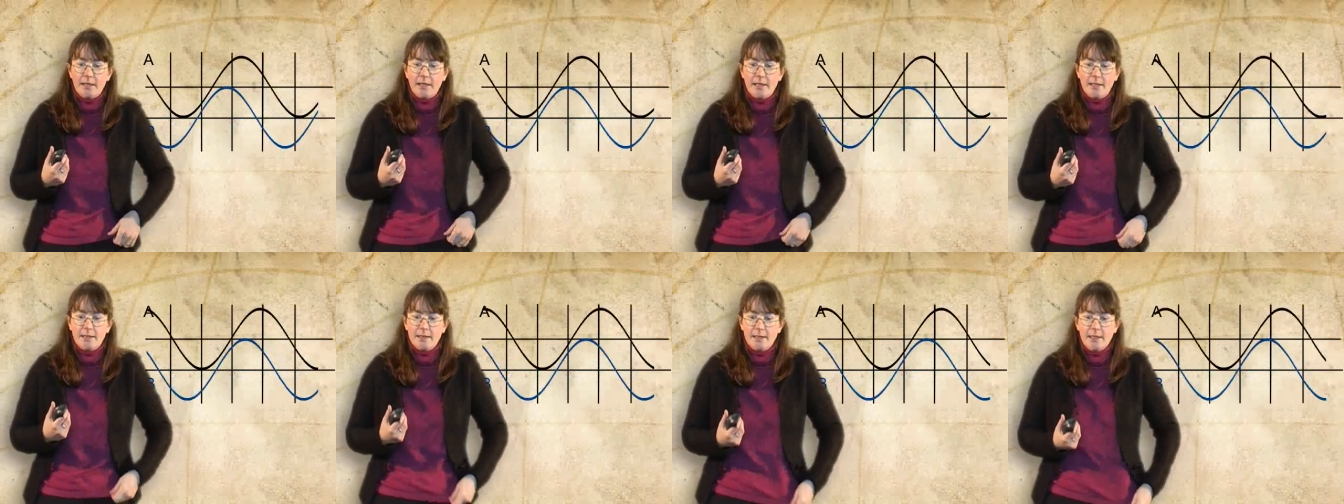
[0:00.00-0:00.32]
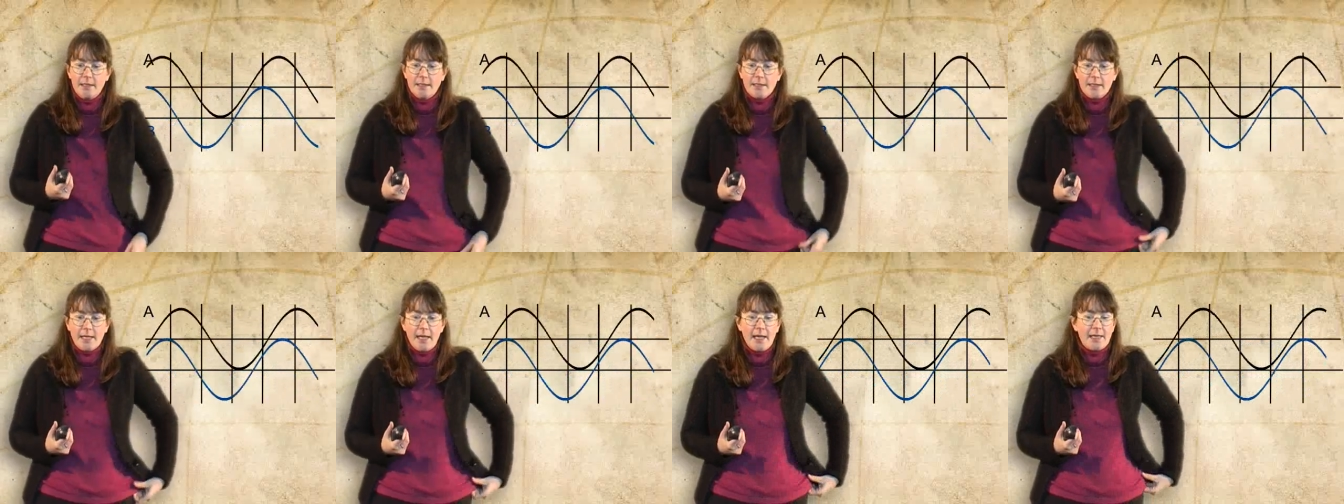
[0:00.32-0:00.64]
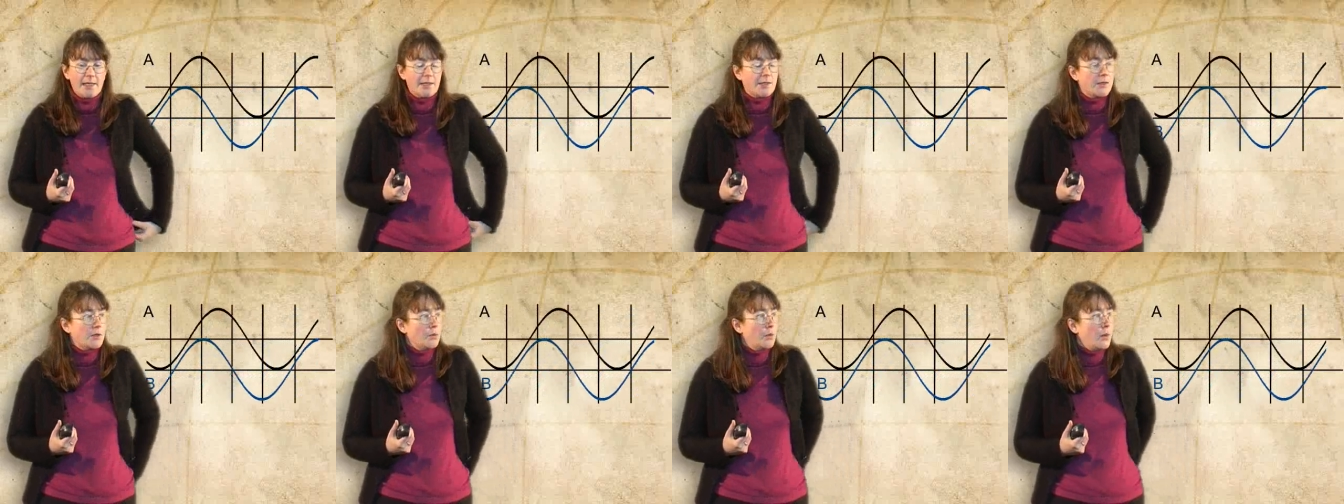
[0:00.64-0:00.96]
In this
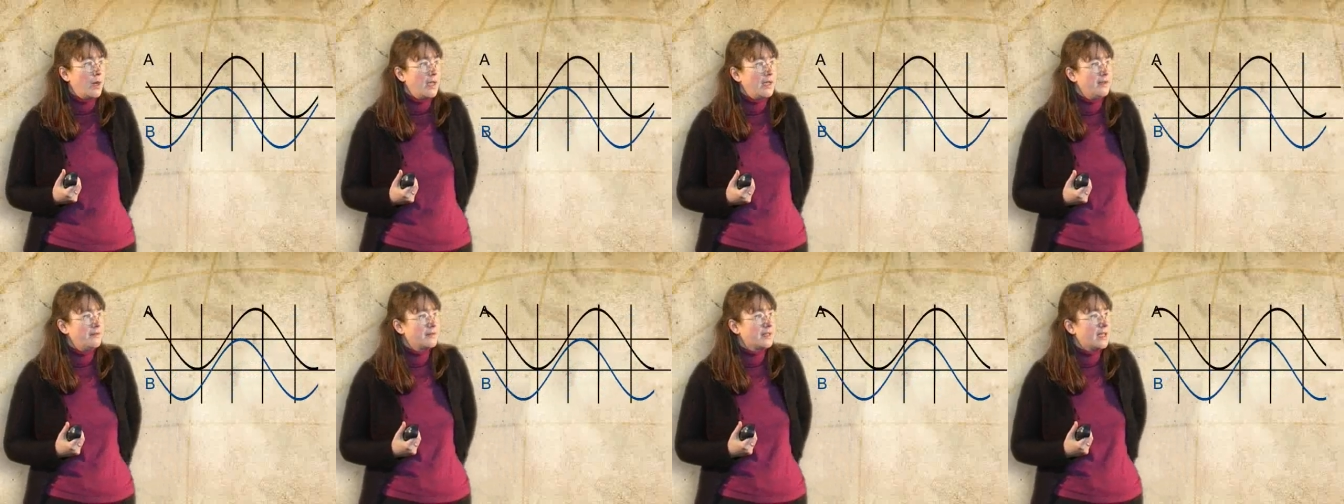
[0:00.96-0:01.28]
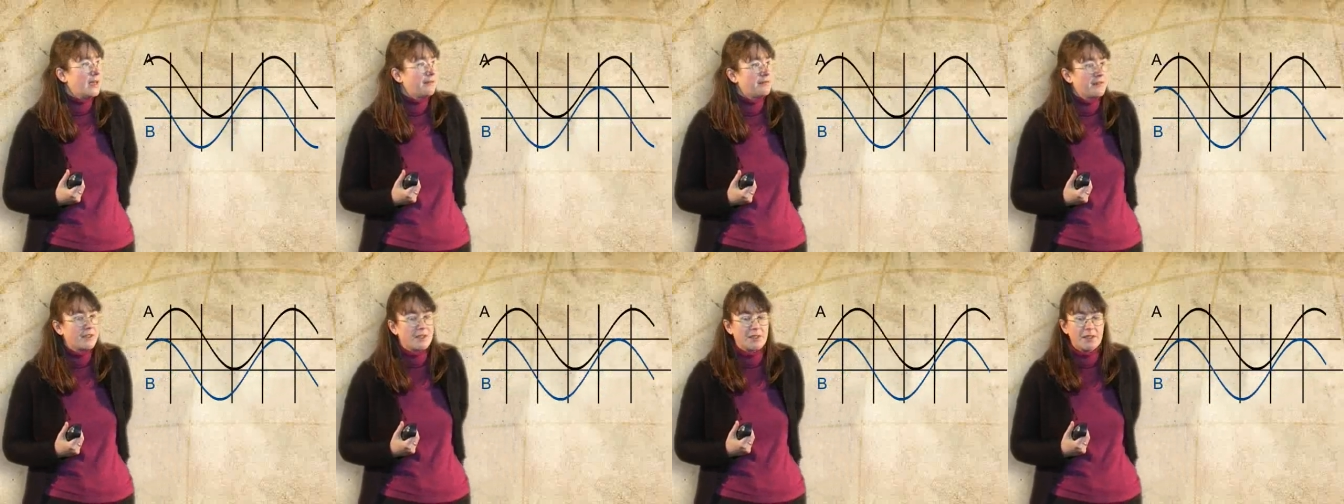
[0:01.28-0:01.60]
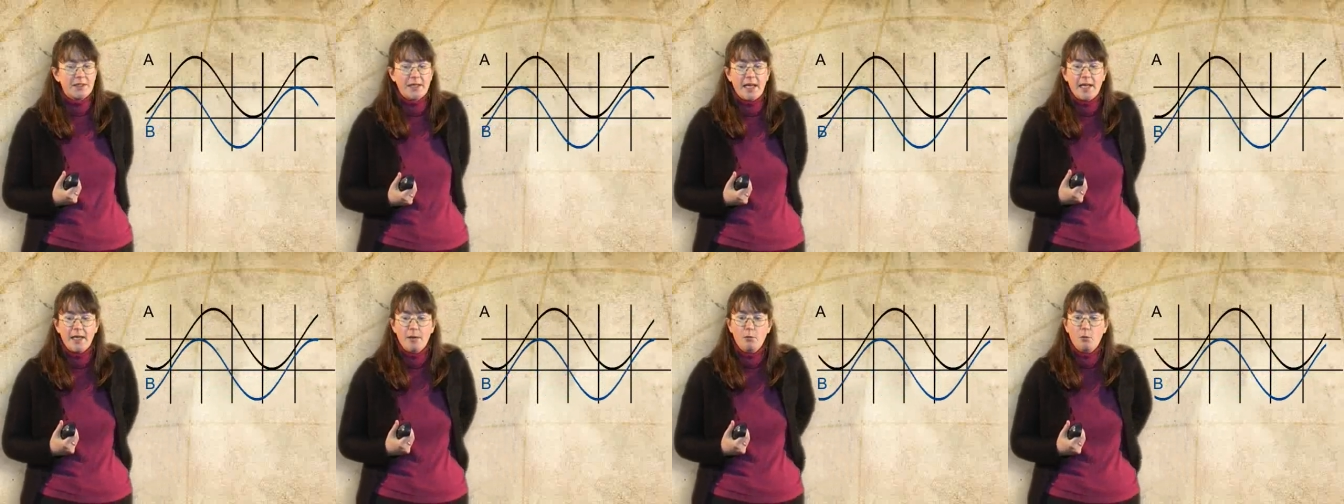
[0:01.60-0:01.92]
case, the waves have the
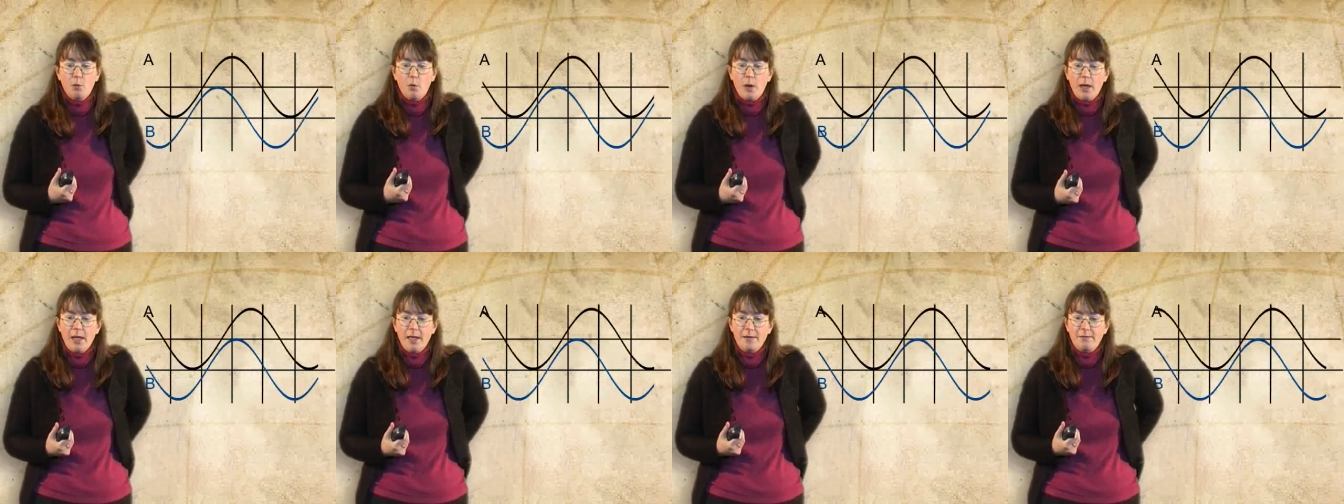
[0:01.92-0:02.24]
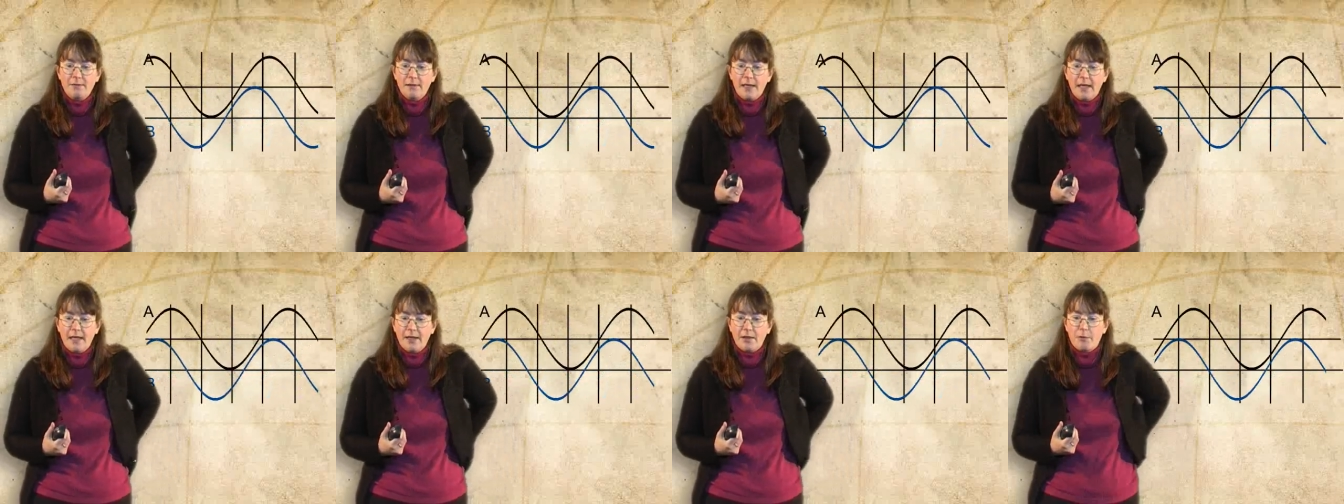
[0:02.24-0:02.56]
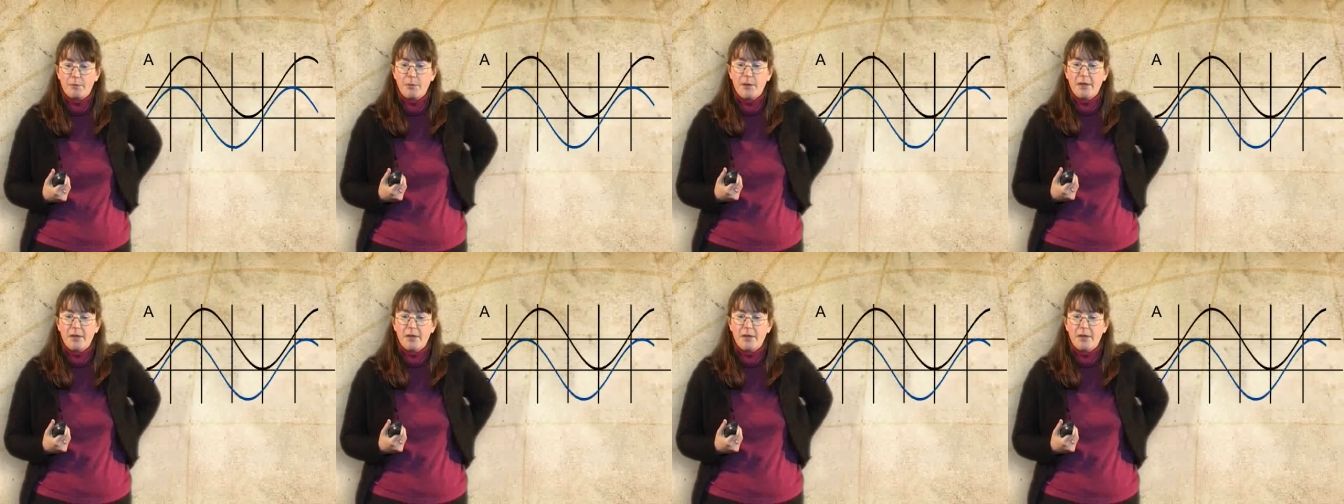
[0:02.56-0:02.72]
same wavelength,